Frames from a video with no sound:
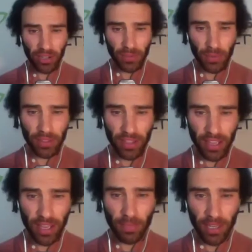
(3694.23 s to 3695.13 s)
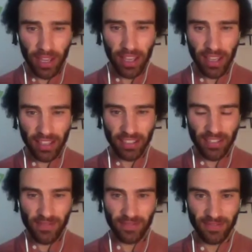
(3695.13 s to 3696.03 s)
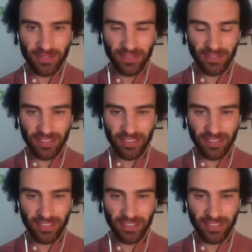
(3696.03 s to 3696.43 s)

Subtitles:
And then if you don't, I'm going to keep screaming.